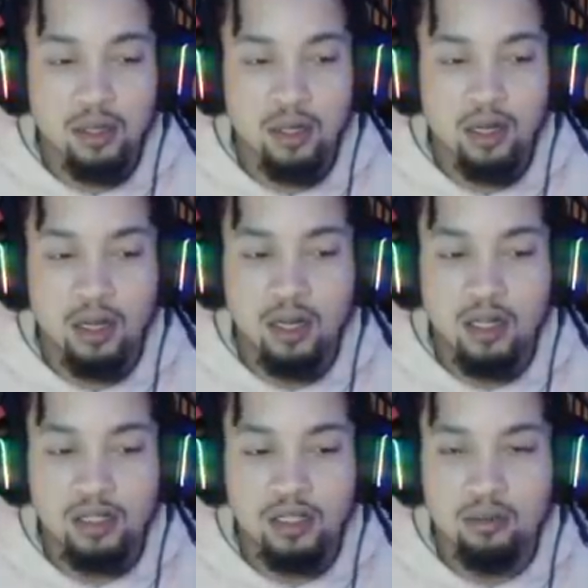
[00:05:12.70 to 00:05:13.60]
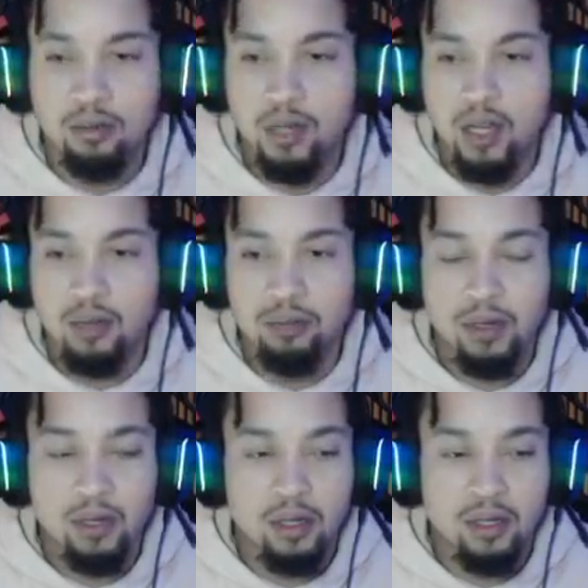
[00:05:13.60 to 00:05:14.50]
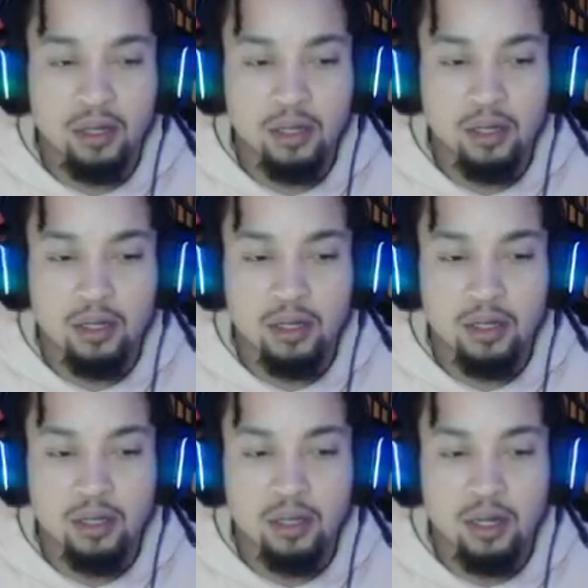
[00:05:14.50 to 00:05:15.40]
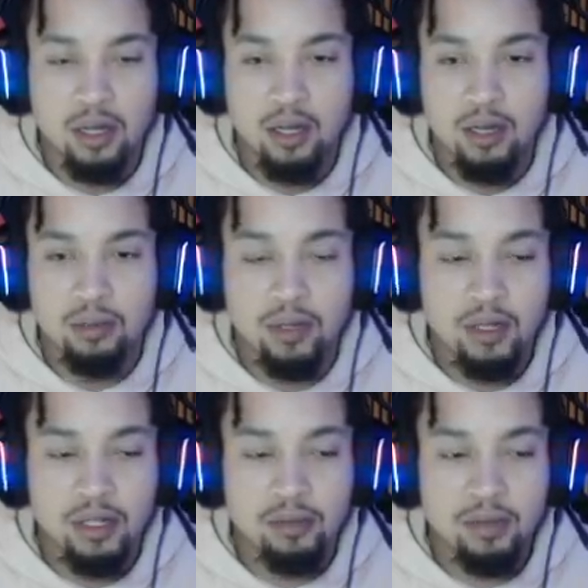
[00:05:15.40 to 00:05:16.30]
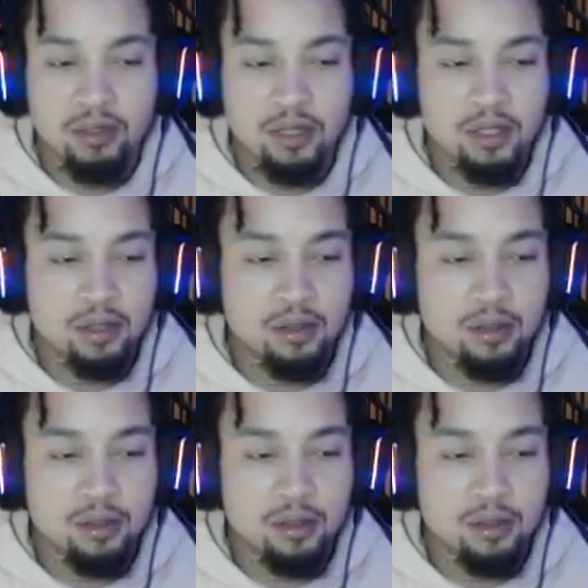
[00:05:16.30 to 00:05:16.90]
All right, let's see what we got up here. Oh, they're up there on expressway too.